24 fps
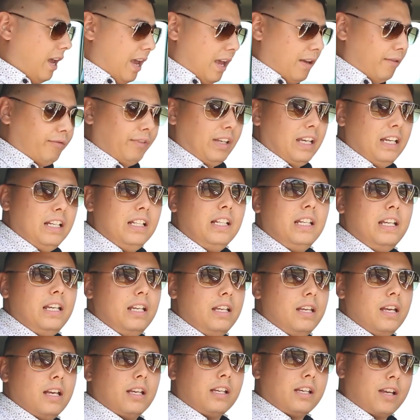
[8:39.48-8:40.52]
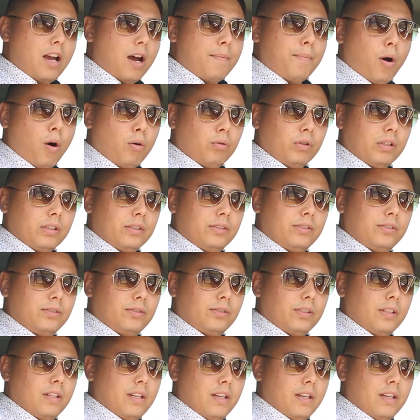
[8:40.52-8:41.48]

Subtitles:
have any cup holders